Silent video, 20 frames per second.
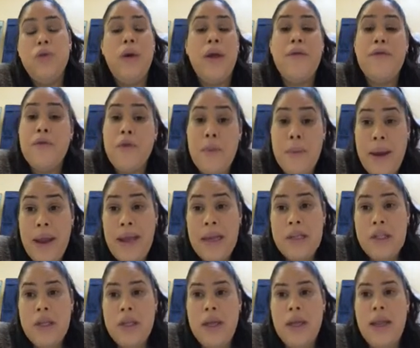
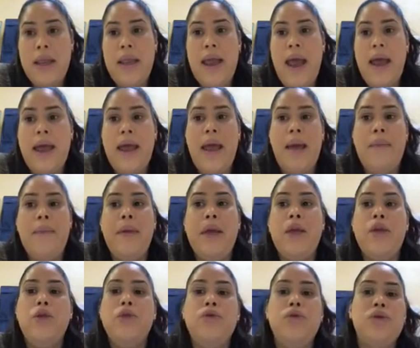information that can
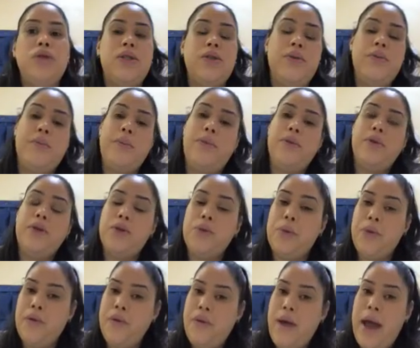be used to
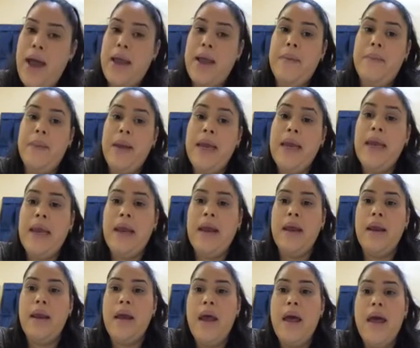provide
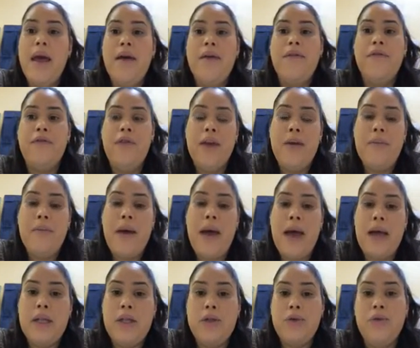immediate
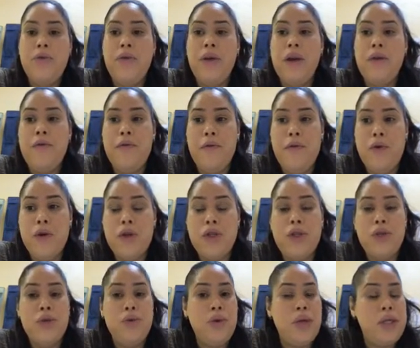feedback, to reinforce
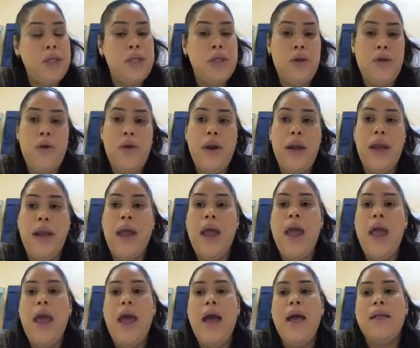students' learning,
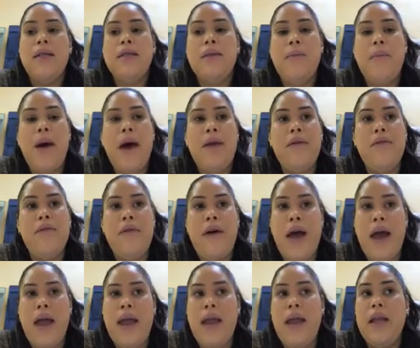and to
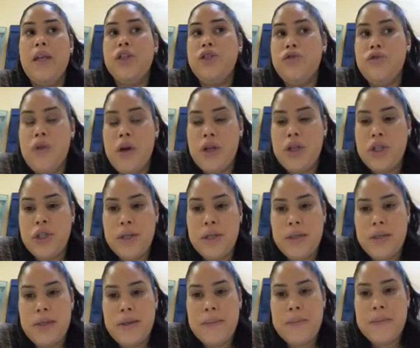modify
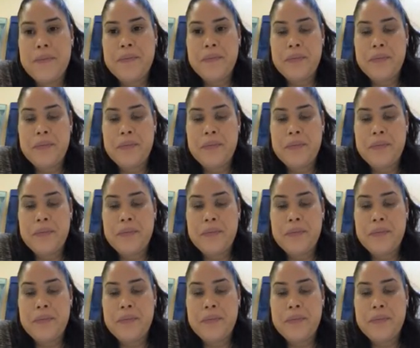instructions.